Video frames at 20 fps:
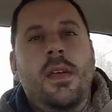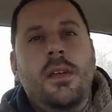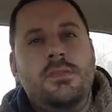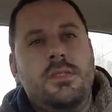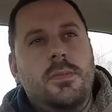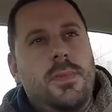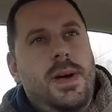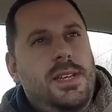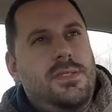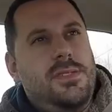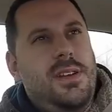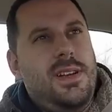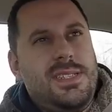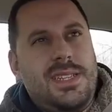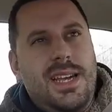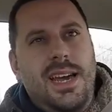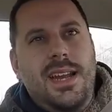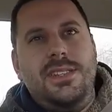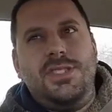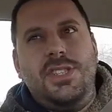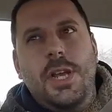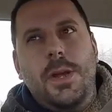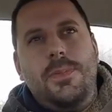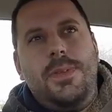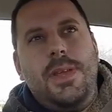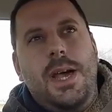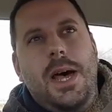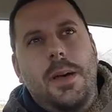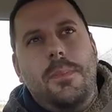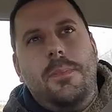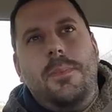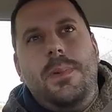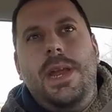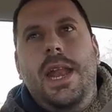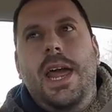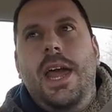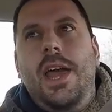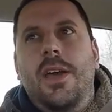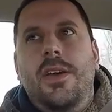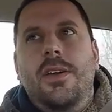So my truck's kind of souped up, you
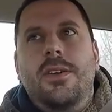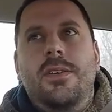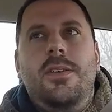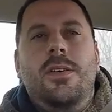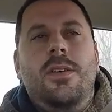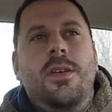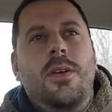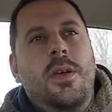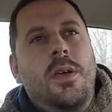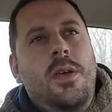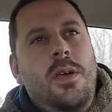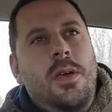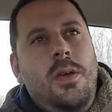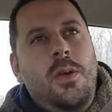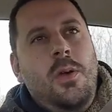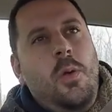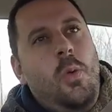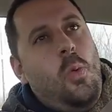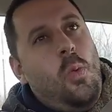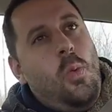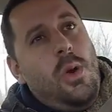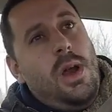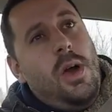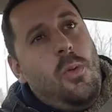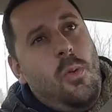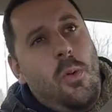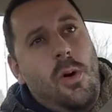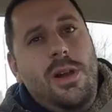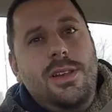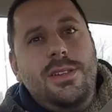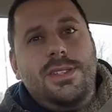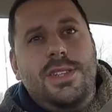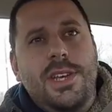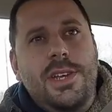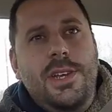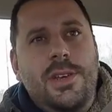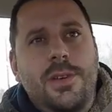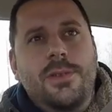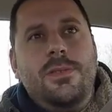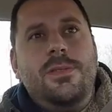know, when I want it
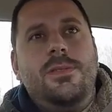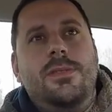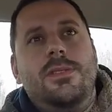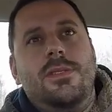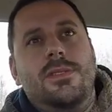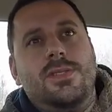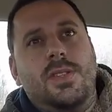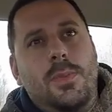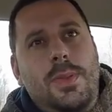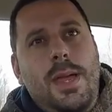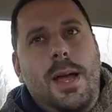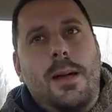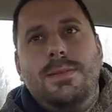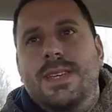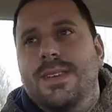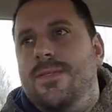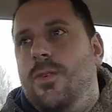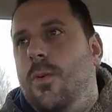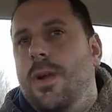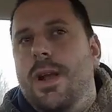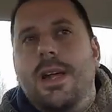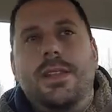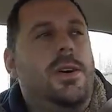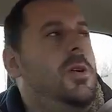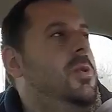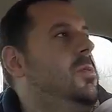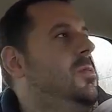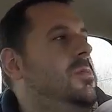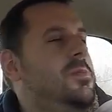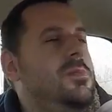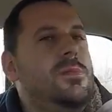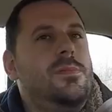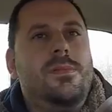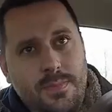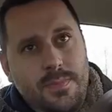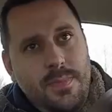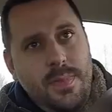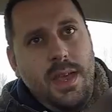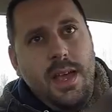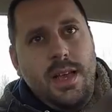to. Sometimes even when I don't,
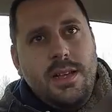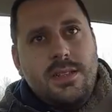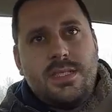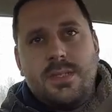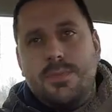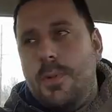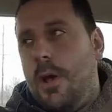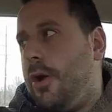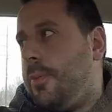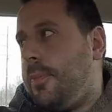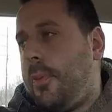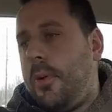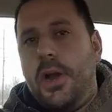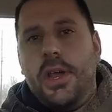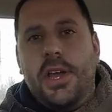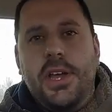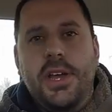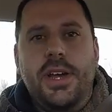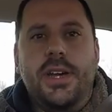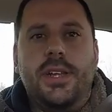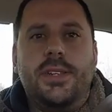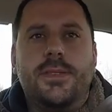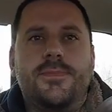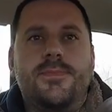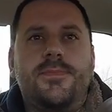it can smoke pretty good.